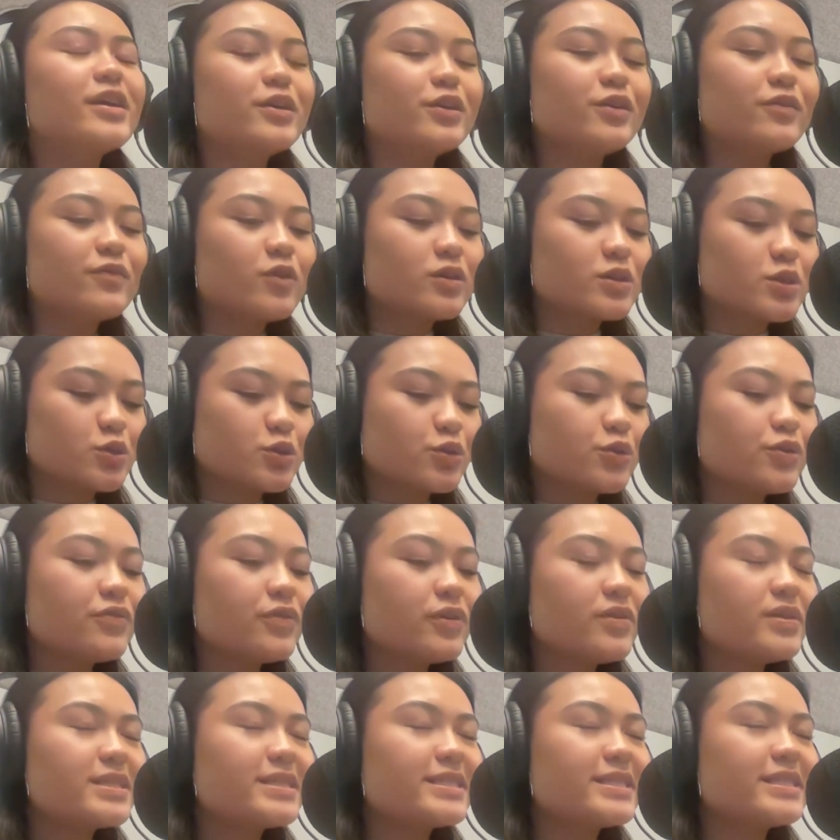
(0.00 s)
You've got two
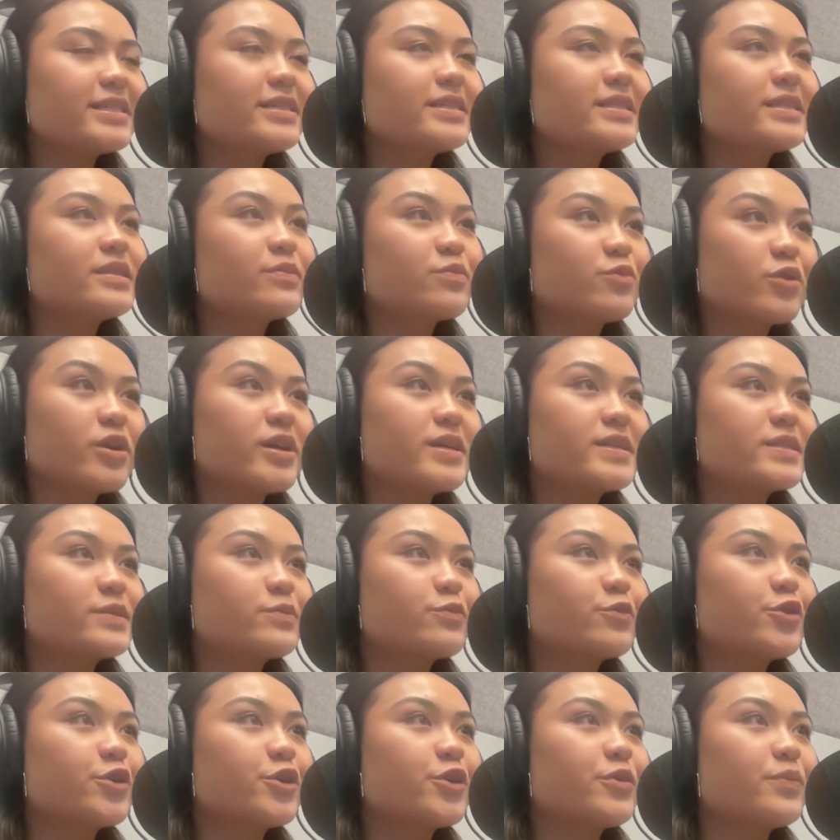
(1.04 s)
volunteers in the press
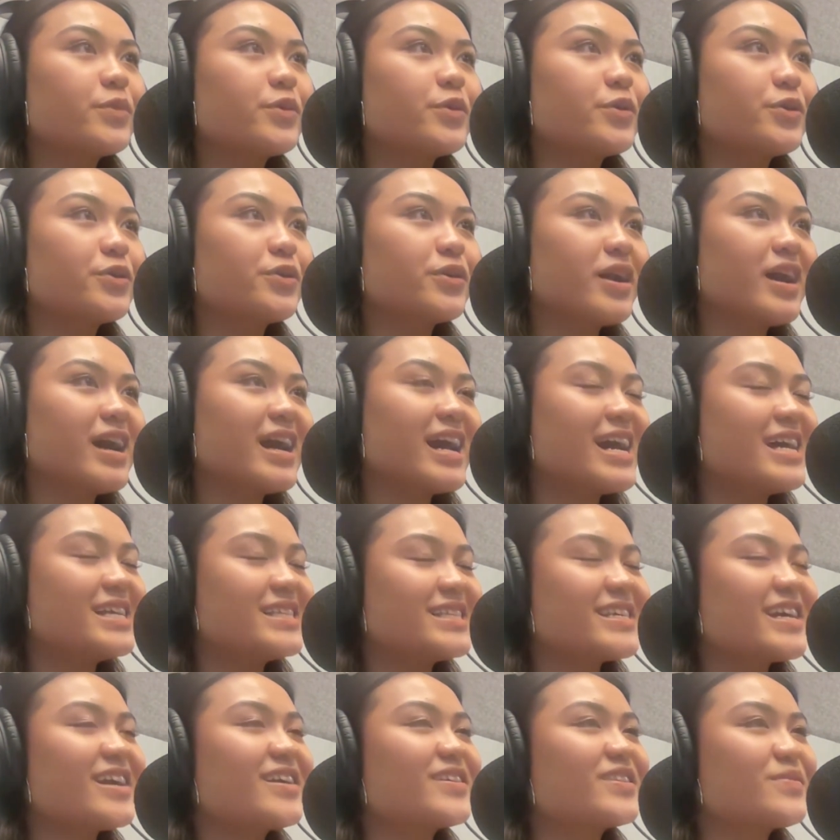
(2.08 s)
room who are
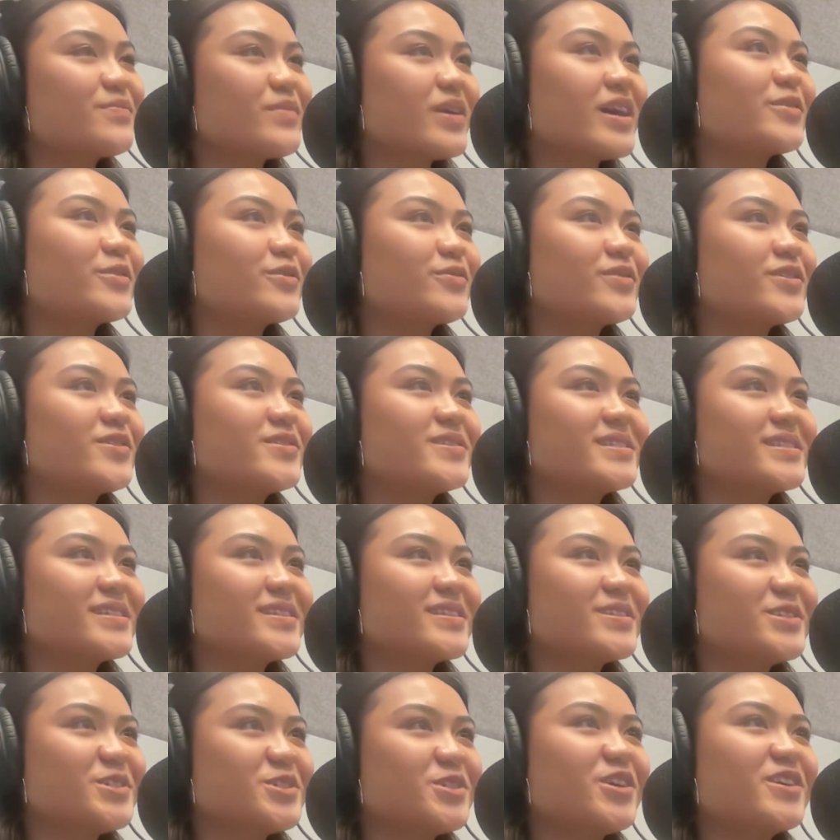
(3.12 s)
handing out the microphones to
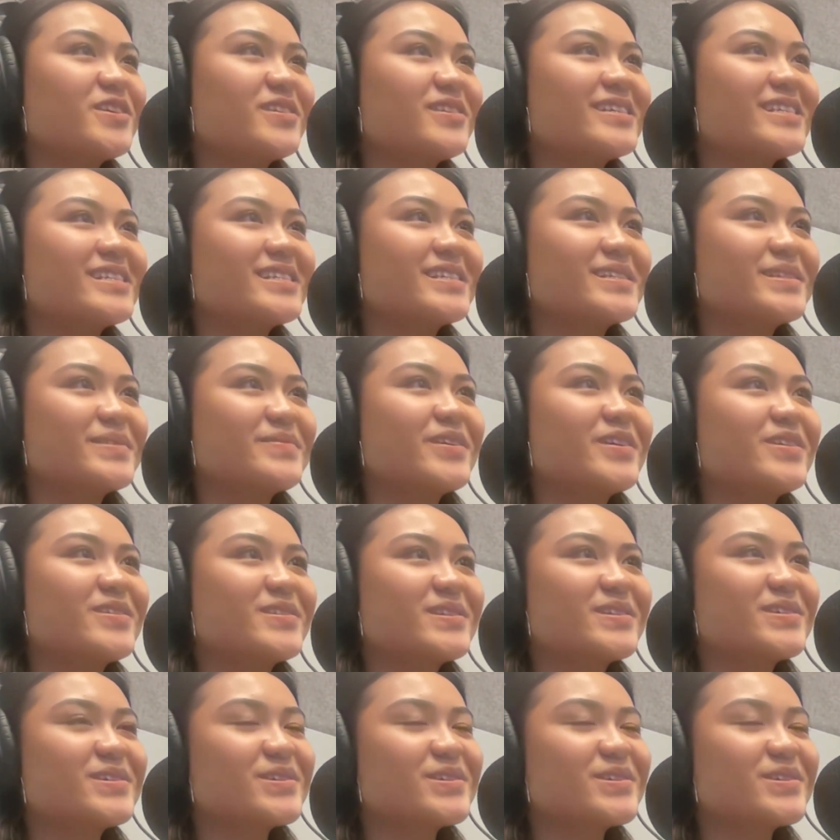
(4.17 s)
the journalists as well. So